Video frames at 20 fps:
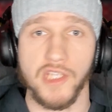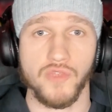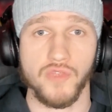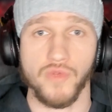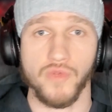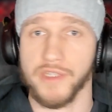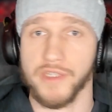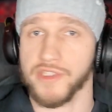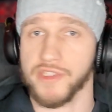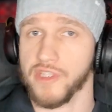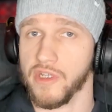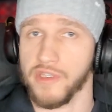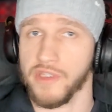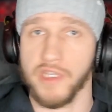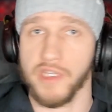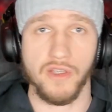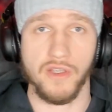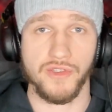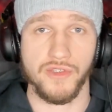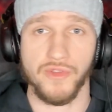where Sonny
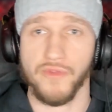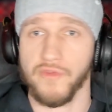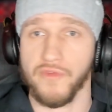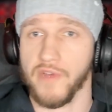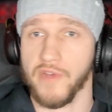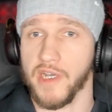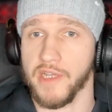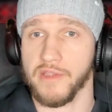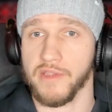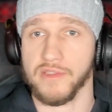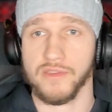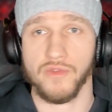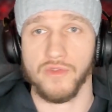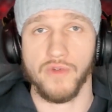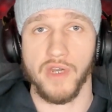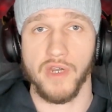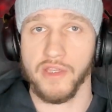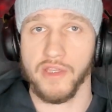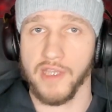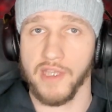lost the fight.
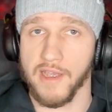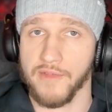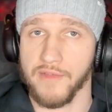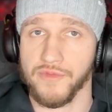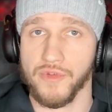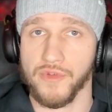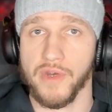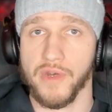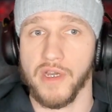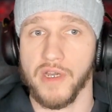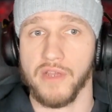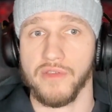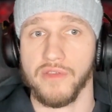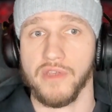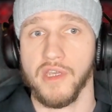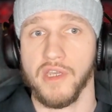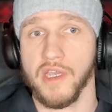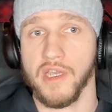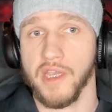Round after round,